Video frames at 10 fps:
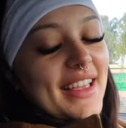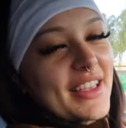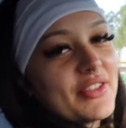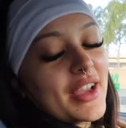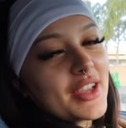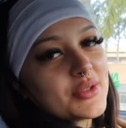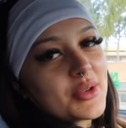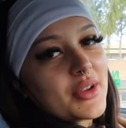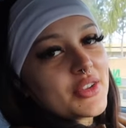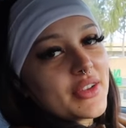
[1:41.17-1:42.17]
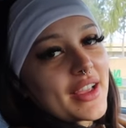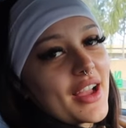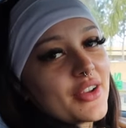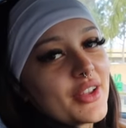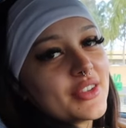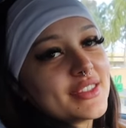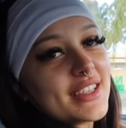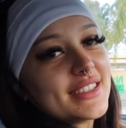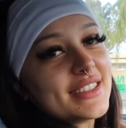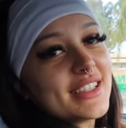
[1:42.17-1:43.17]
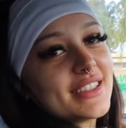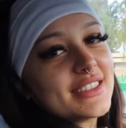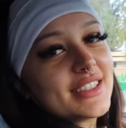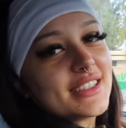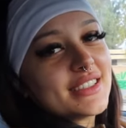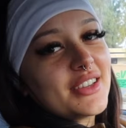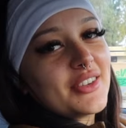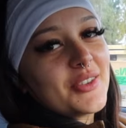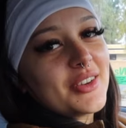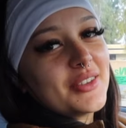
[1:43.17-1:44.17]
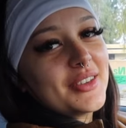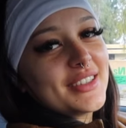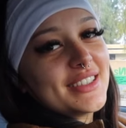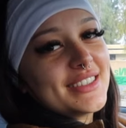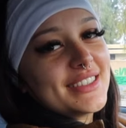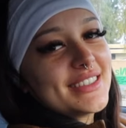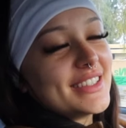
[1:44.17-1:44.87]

if you guys are wondering how close I sit to the steering wheel, well, this is